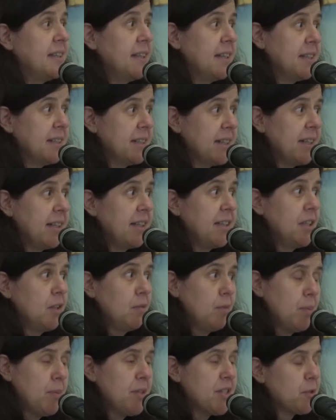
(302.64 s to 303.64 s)
another
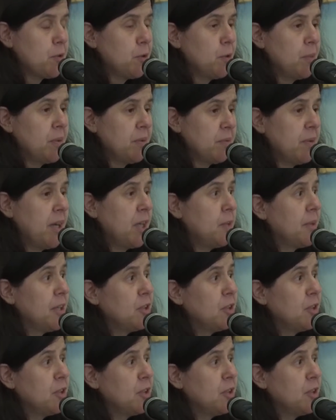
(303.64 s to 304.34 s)
Chaldean women's group run